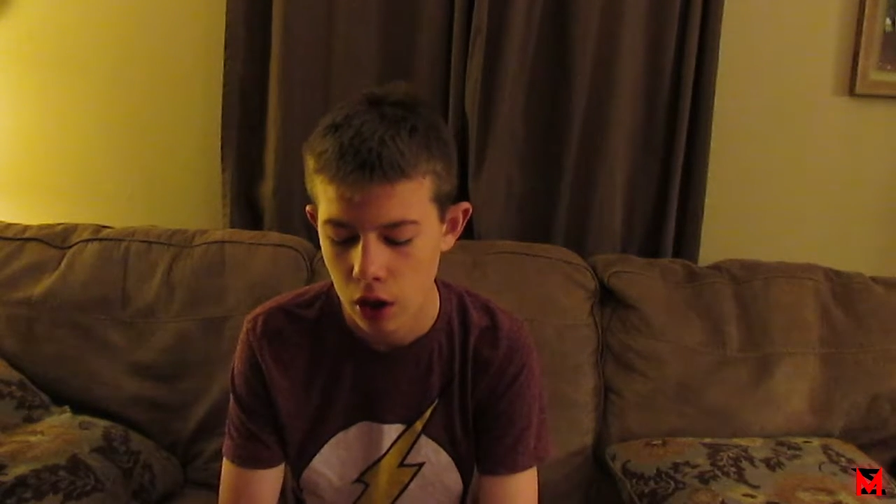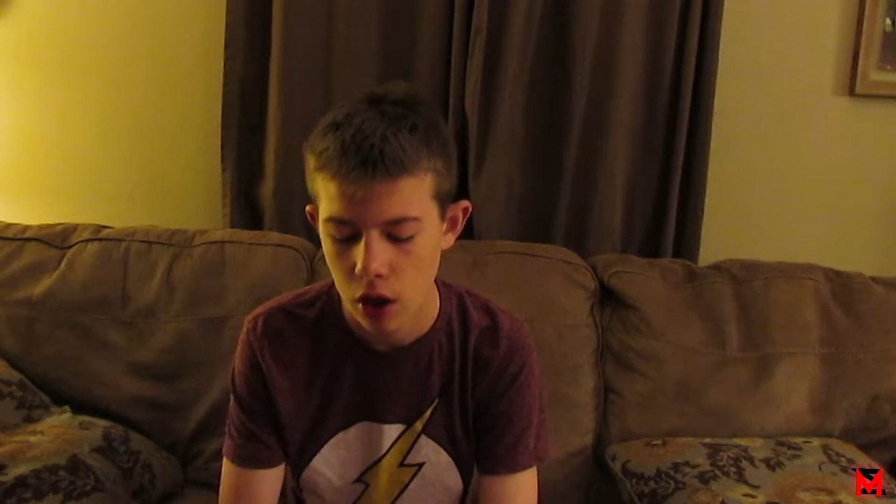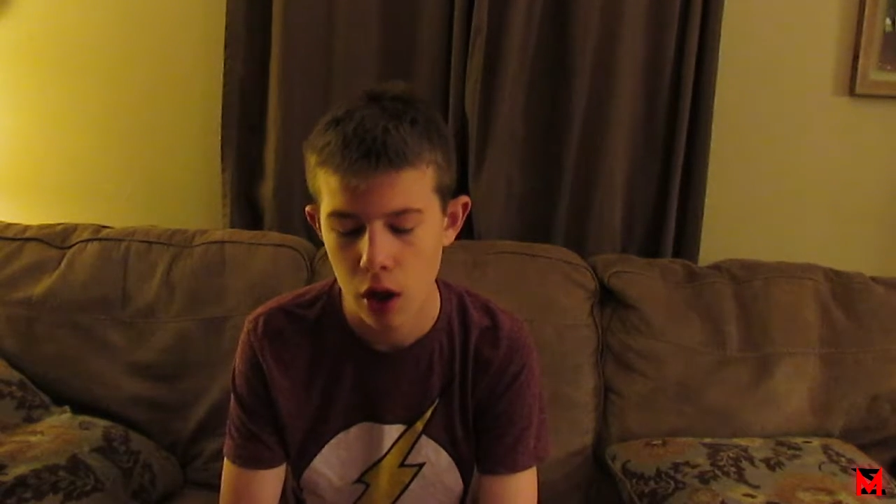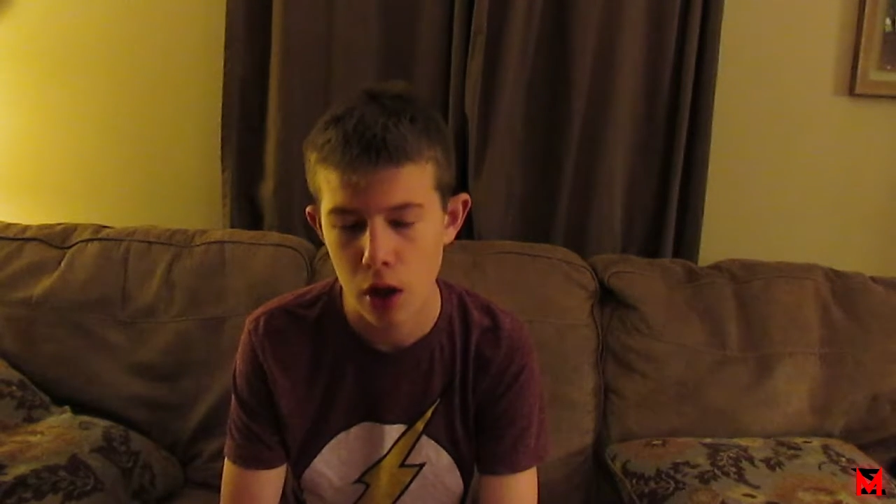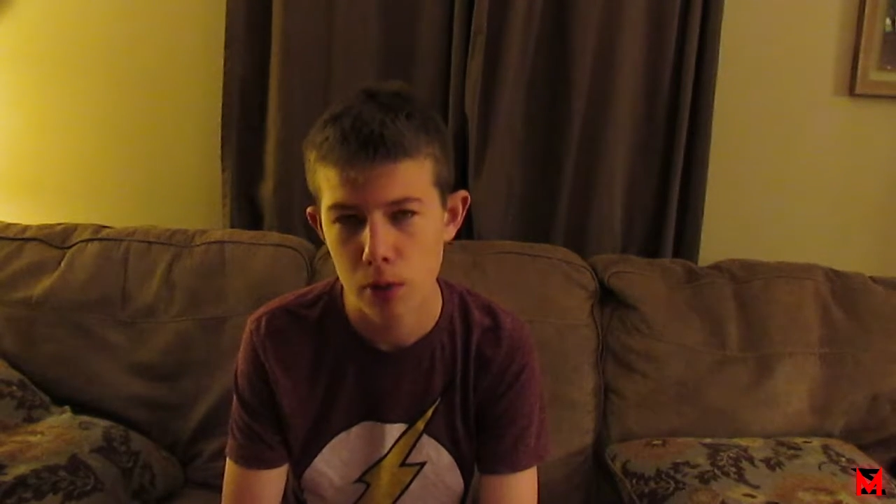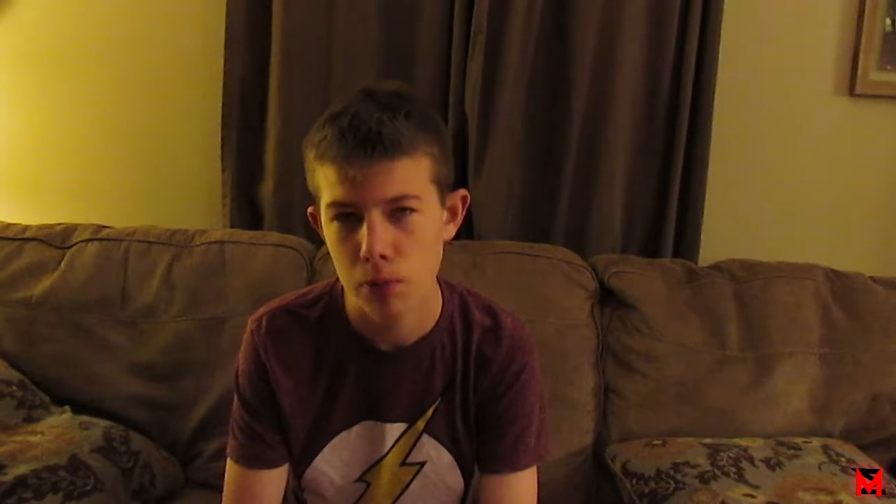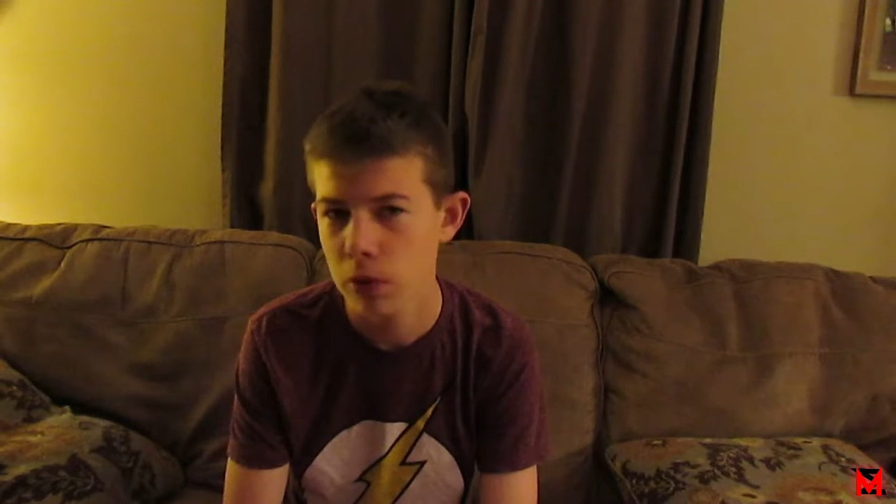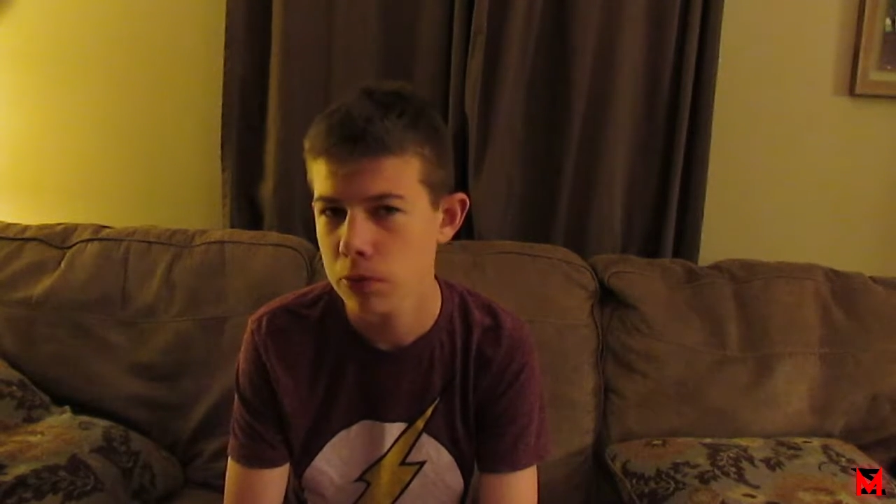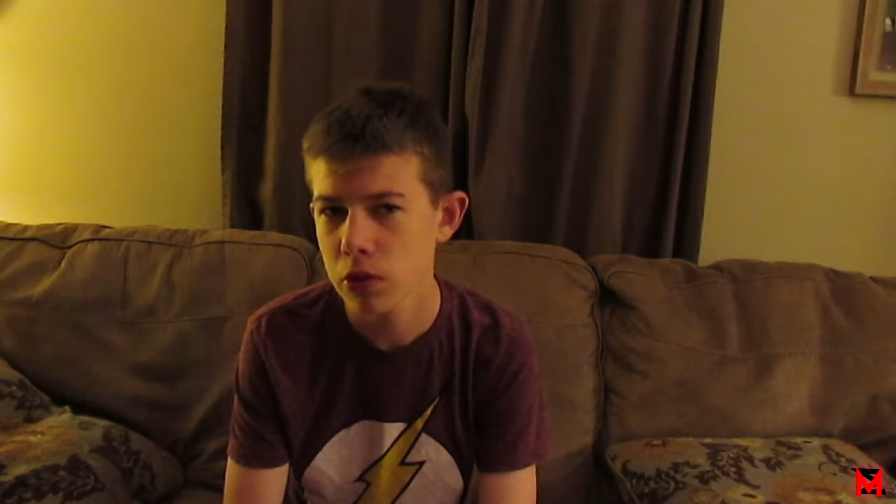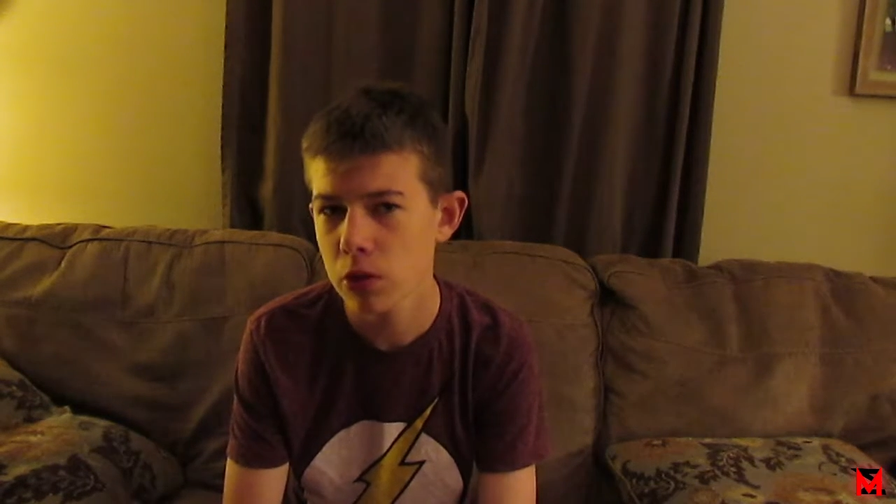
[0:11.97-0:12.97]

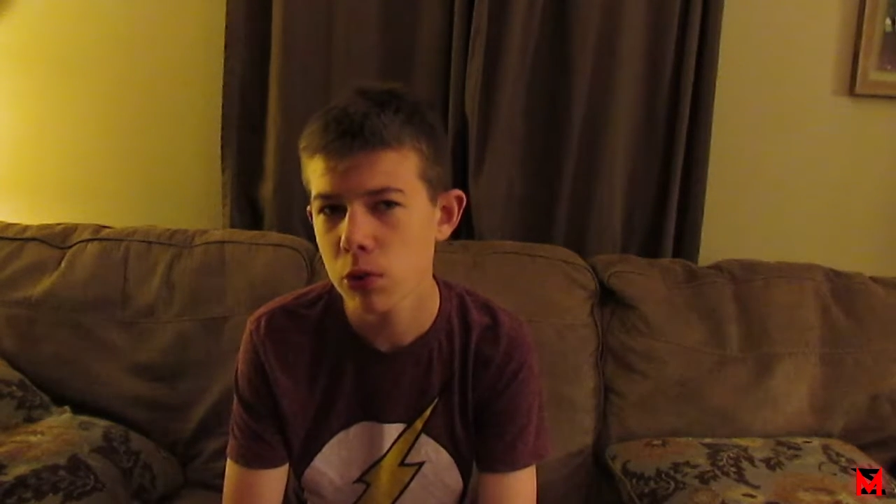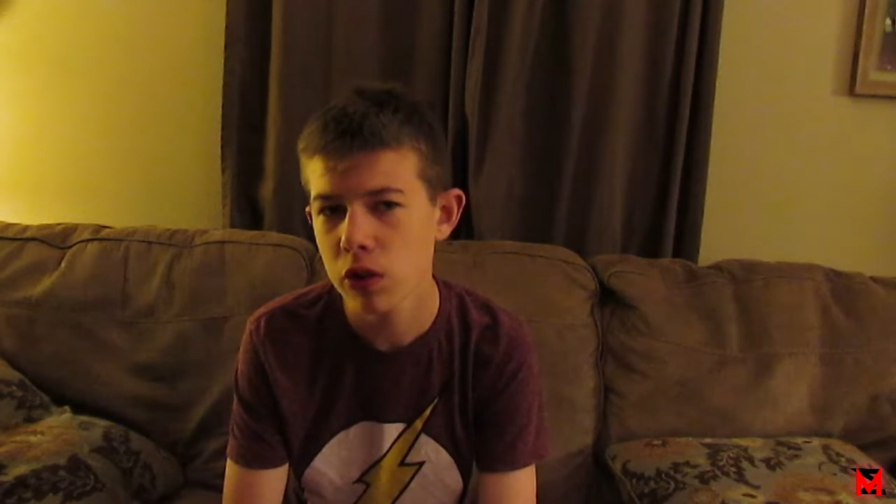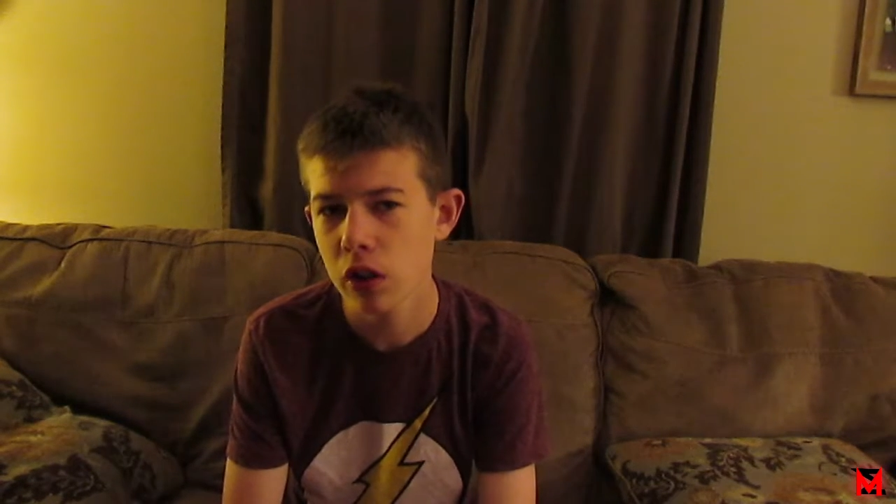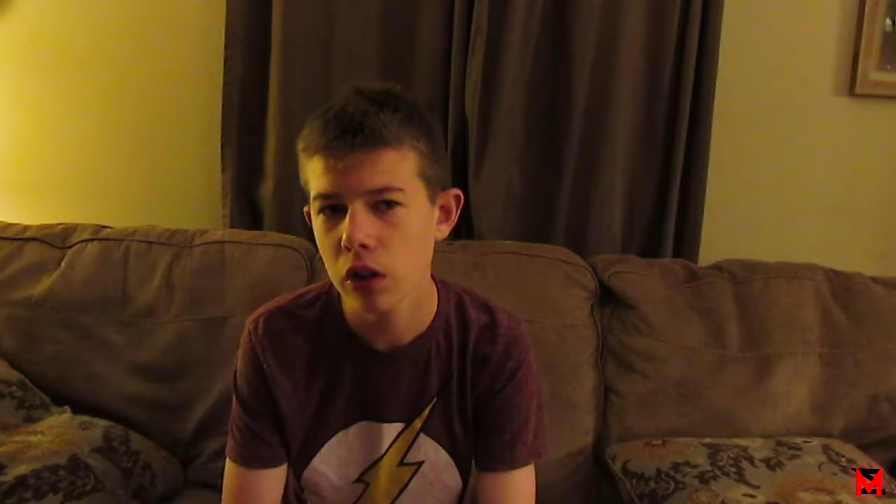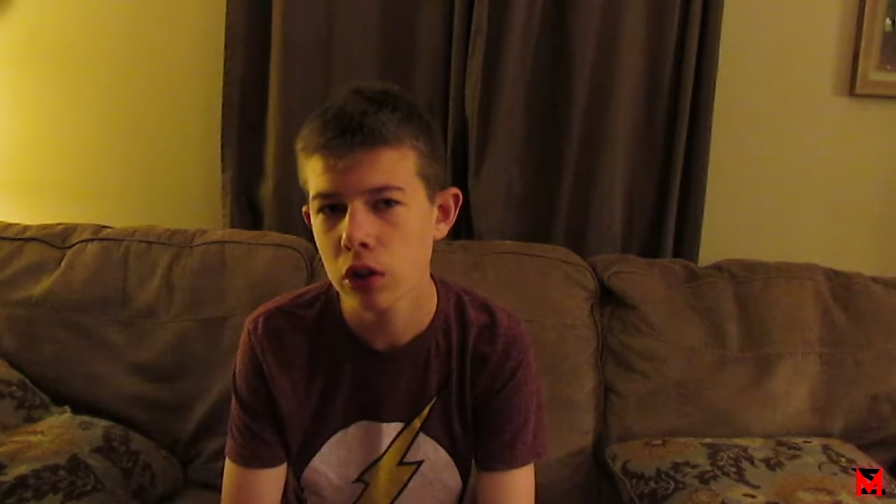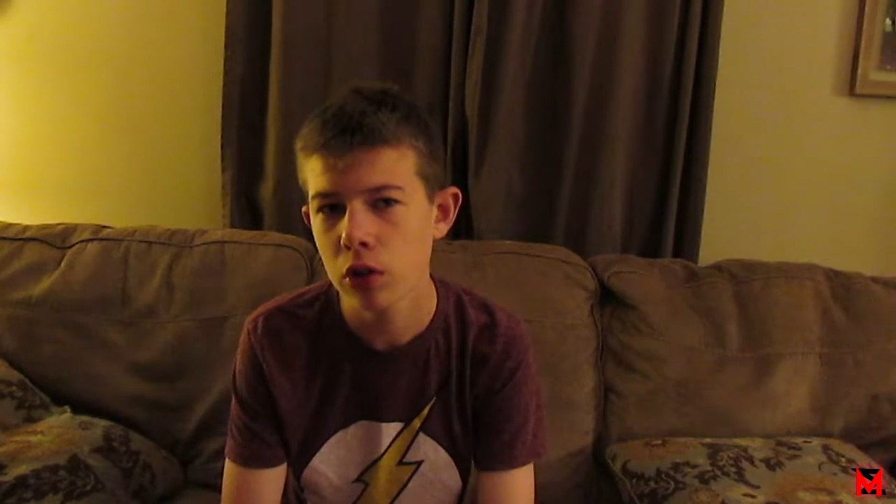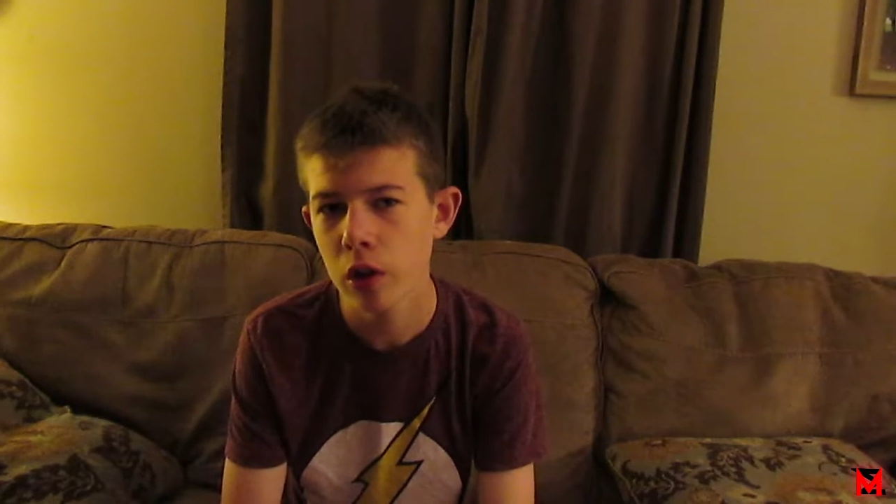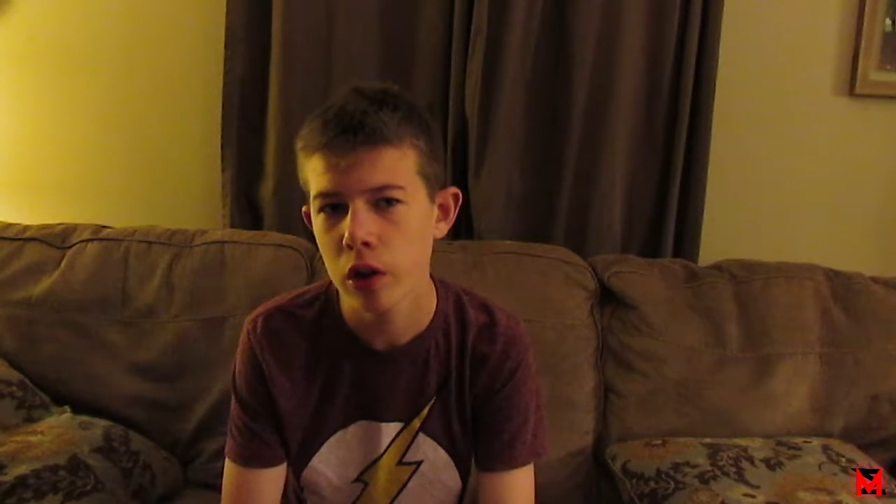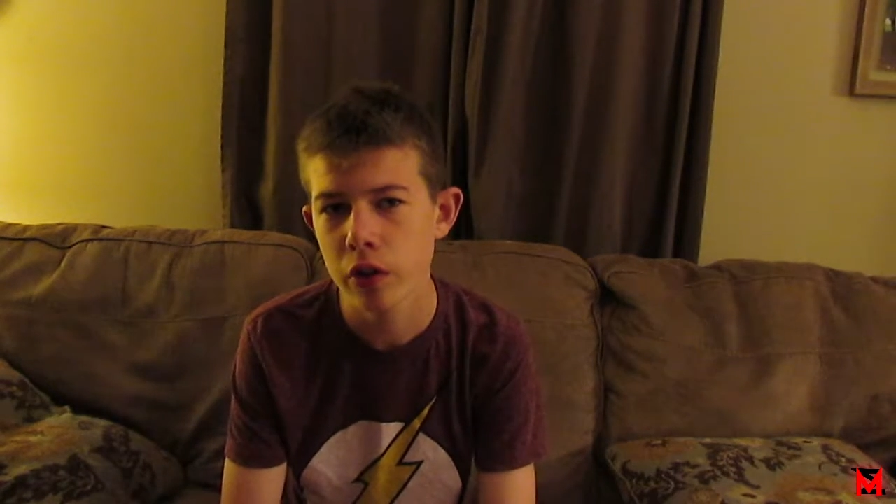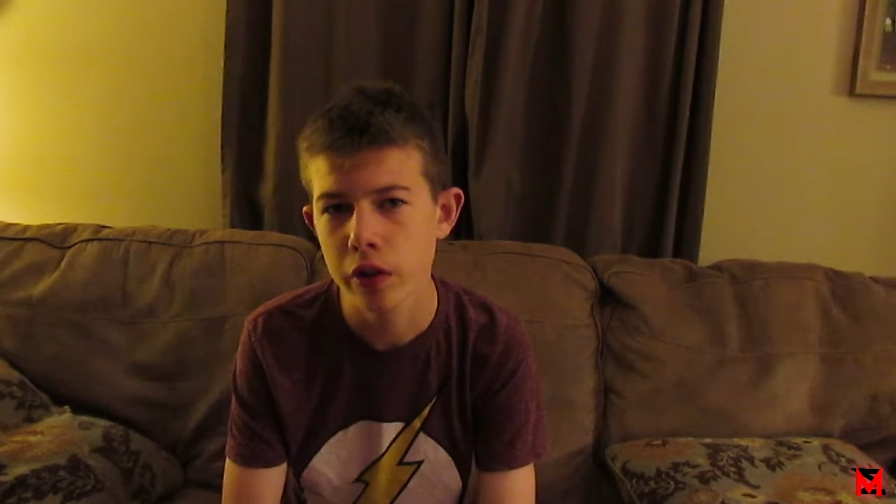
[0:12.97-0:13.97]
I'm just going to be telling you how
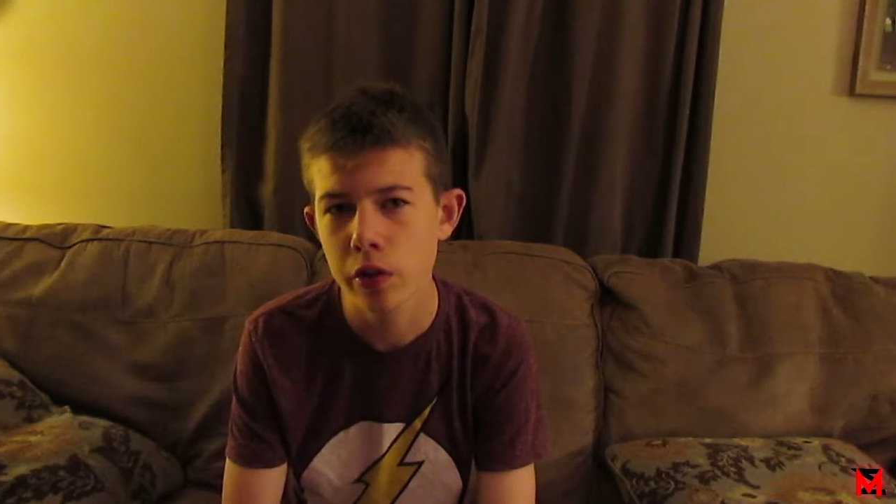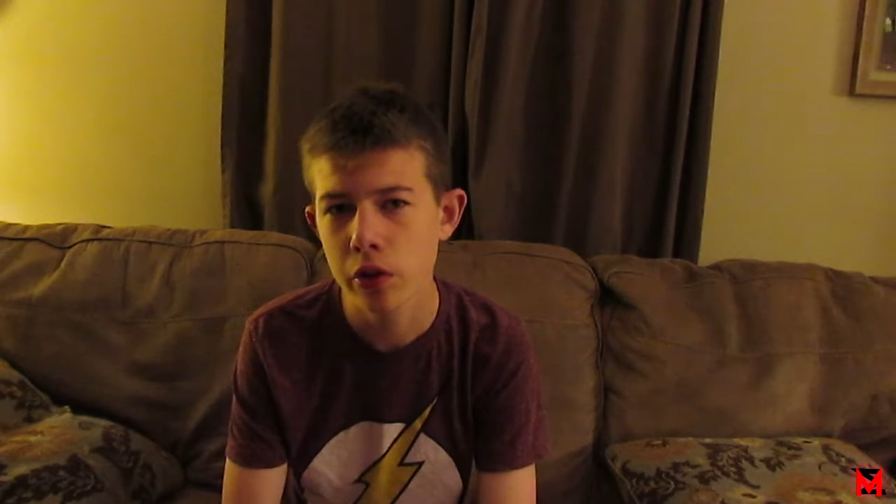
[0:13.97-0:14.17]
to deal